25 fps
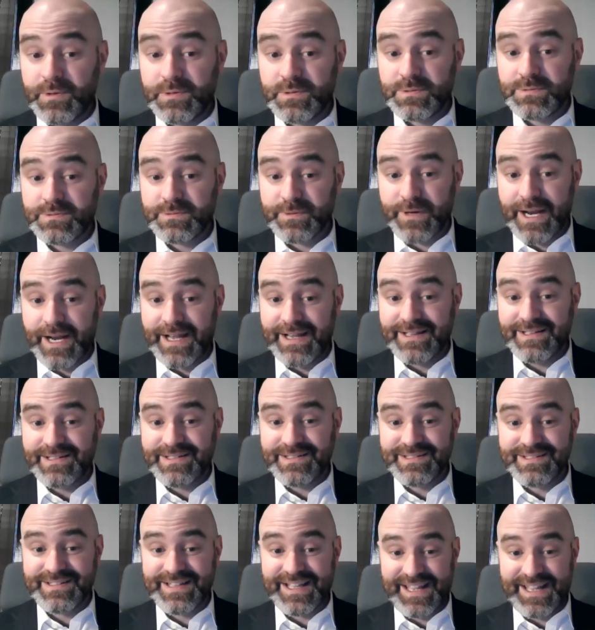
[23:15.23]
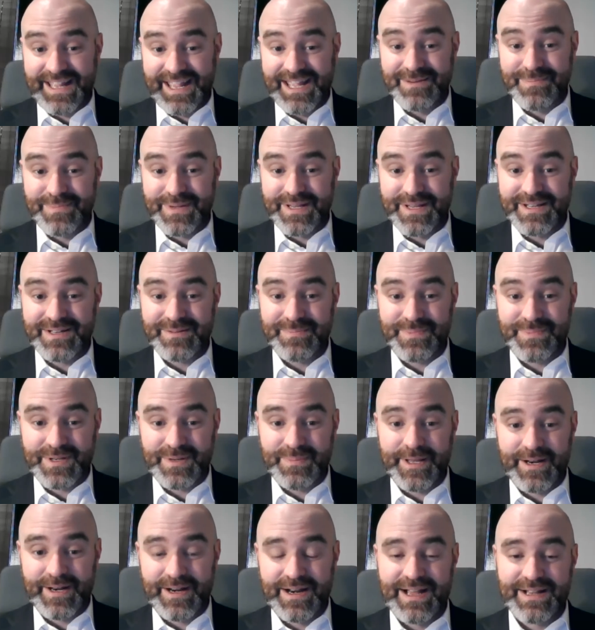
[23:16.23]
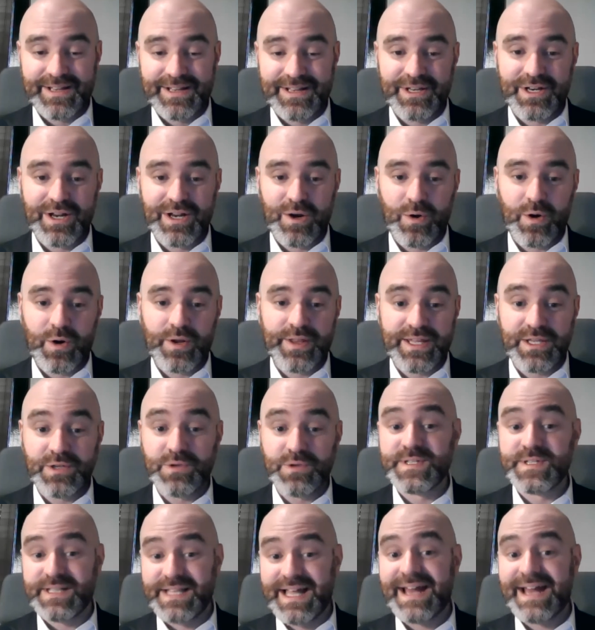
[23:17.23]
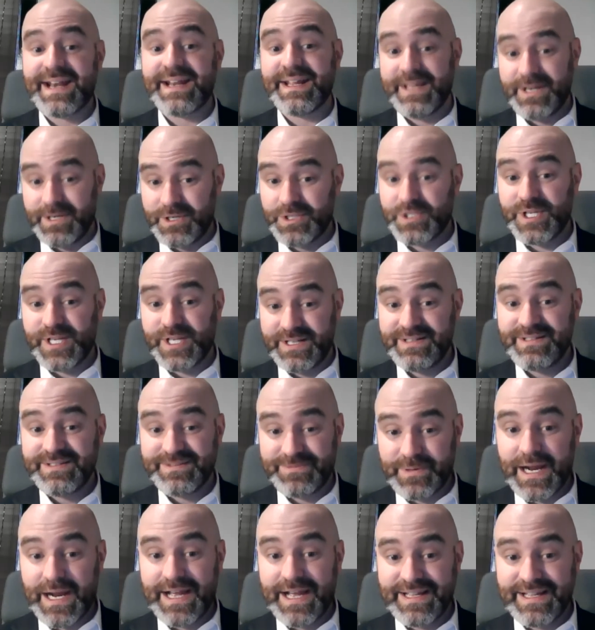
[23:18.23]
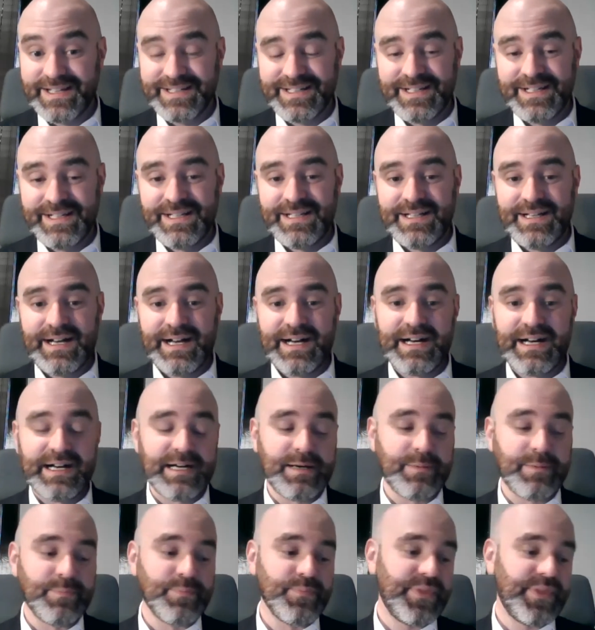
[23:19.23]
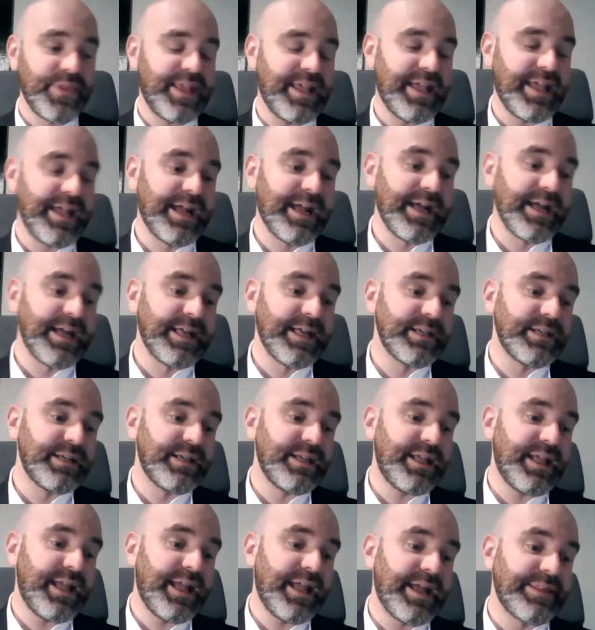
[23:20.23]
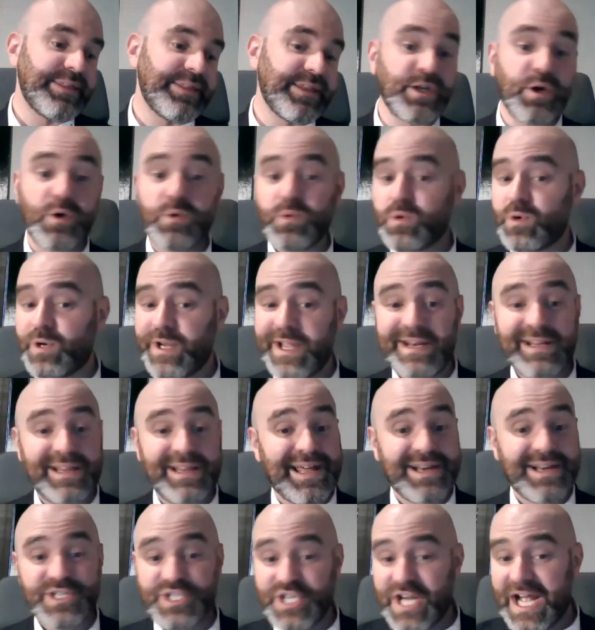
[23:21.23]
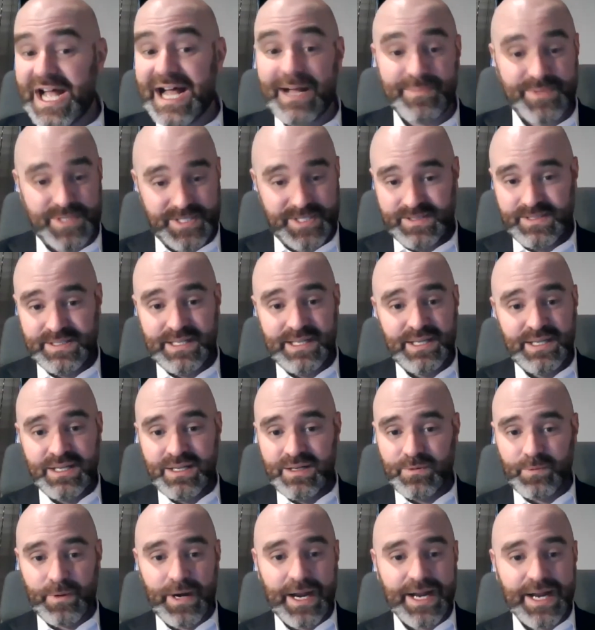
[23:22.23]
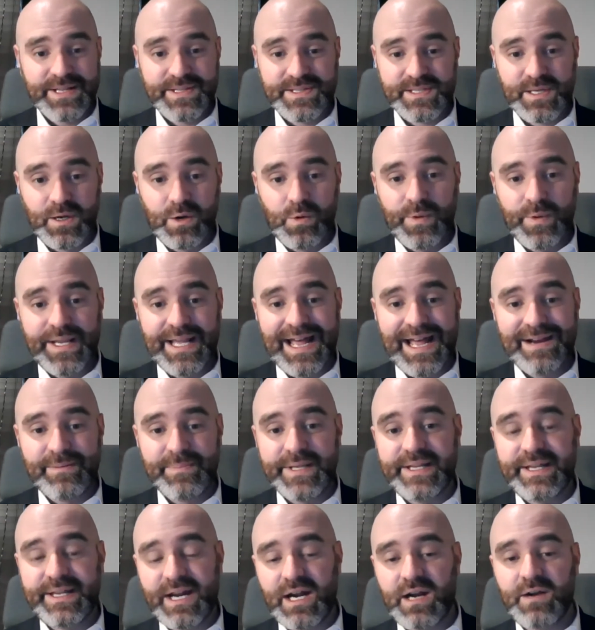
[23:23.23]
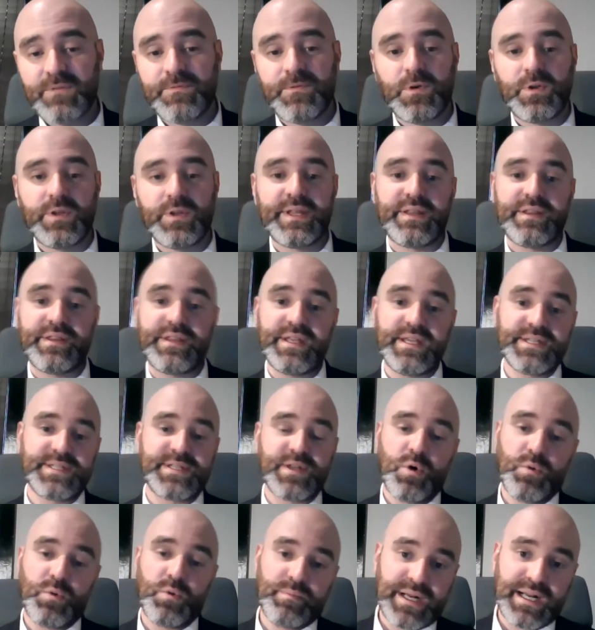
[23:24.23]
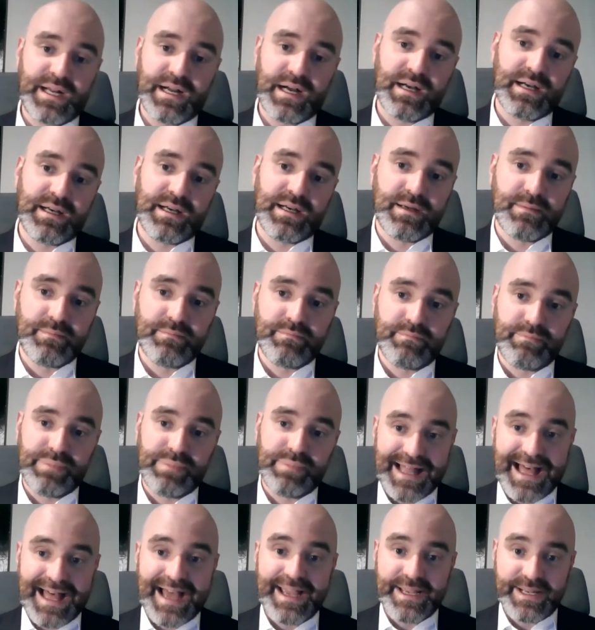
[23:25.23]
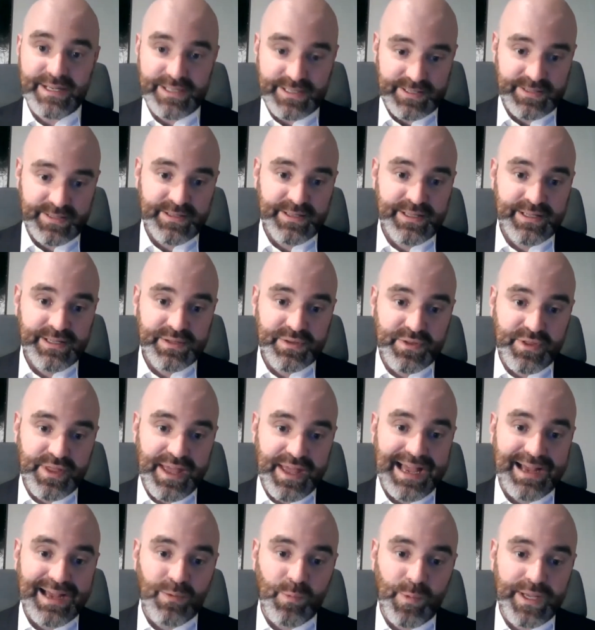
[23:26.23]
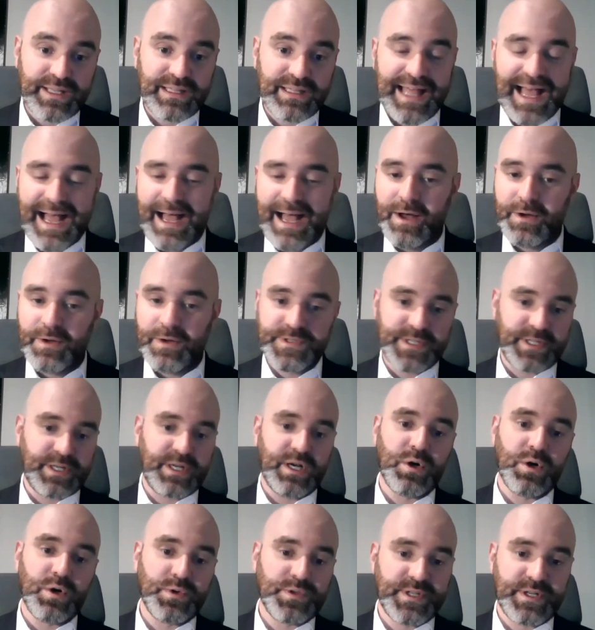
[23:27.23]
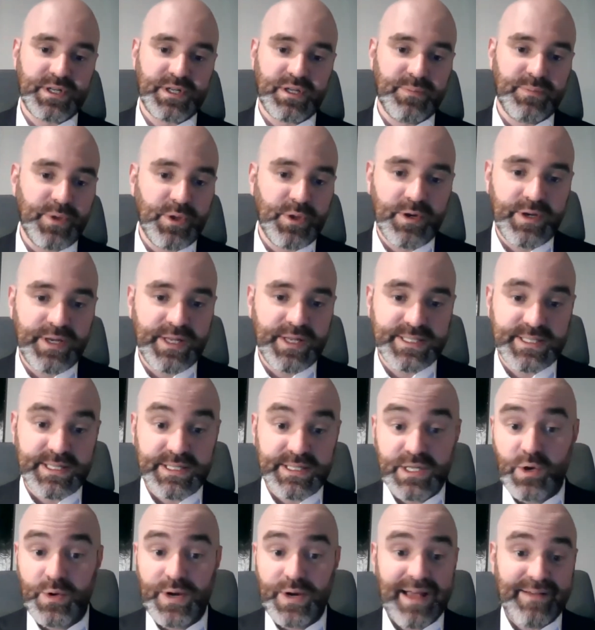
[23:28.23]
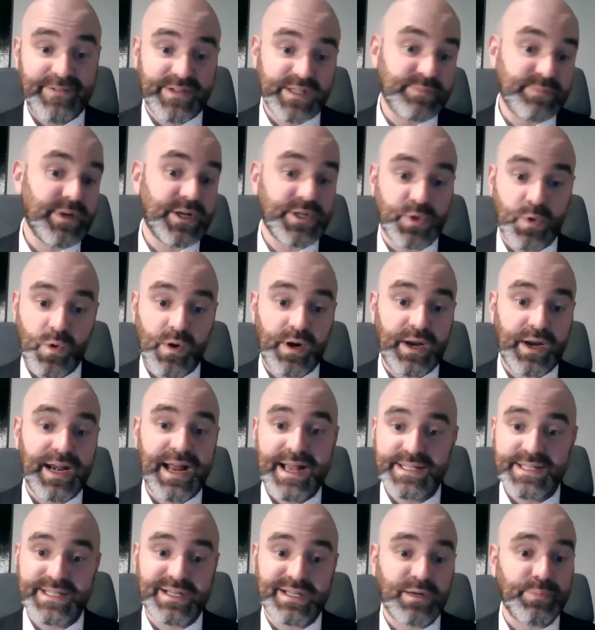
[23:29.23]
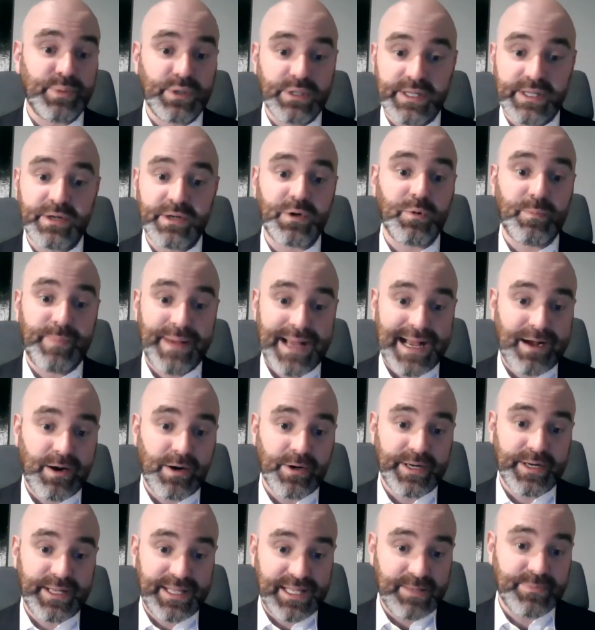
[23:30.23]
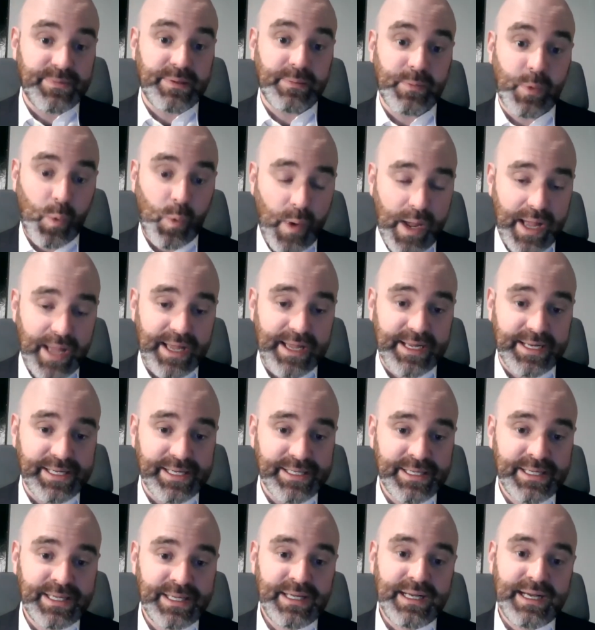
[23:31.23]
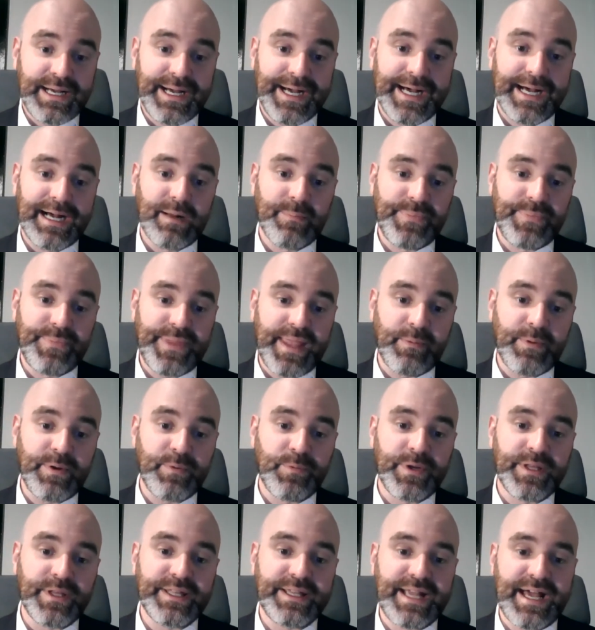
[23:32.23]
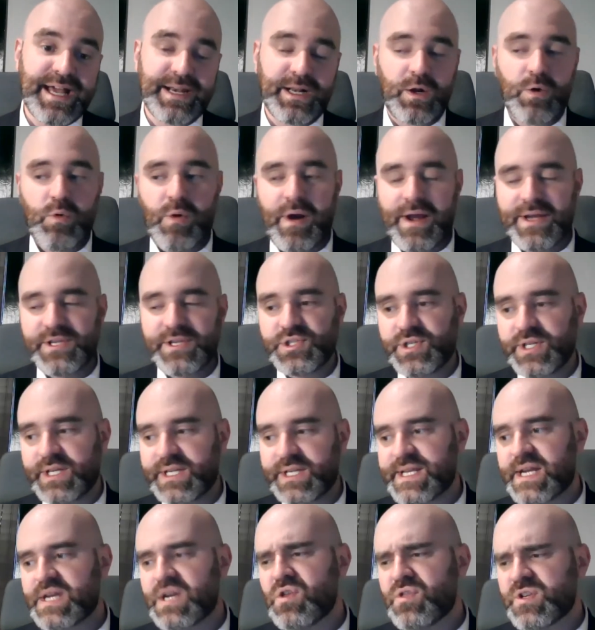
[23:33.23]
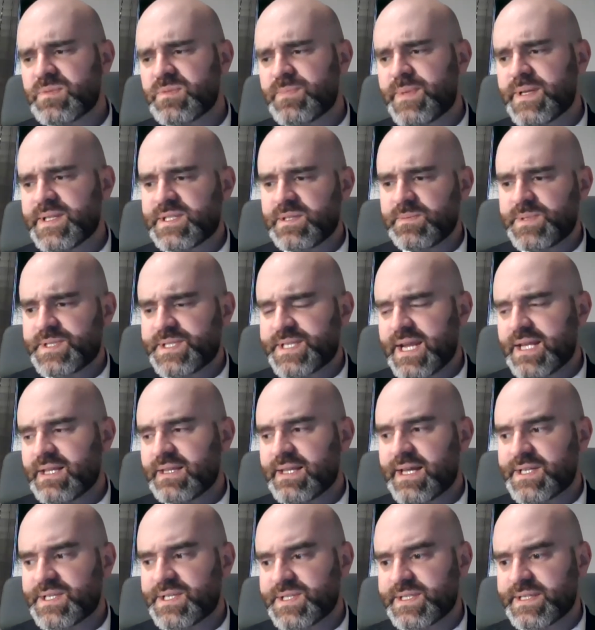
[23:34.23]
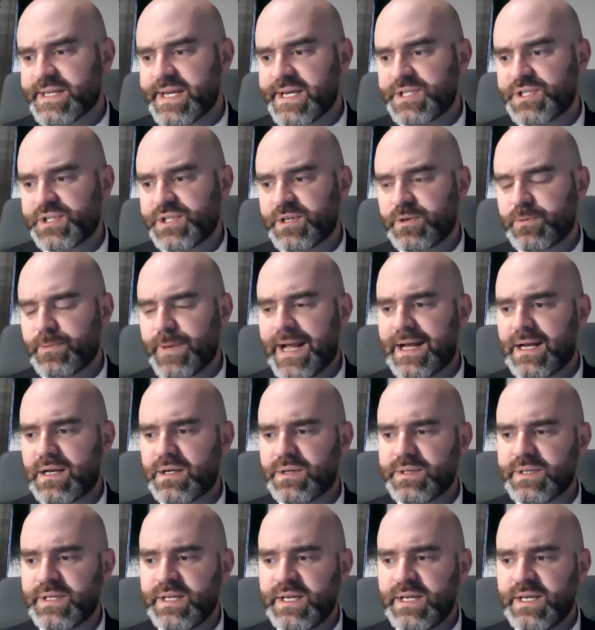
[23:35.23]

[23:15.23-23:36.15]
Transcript: right? They can be, depending on, or they use a lot of energy, right? And they don't create a lot of jobs, right? So we got to be careful that these don't become blight that we allow to go to communities that don't have as much organizing or political power to keep them away. And we really got to question, because I know there's been some state legislation around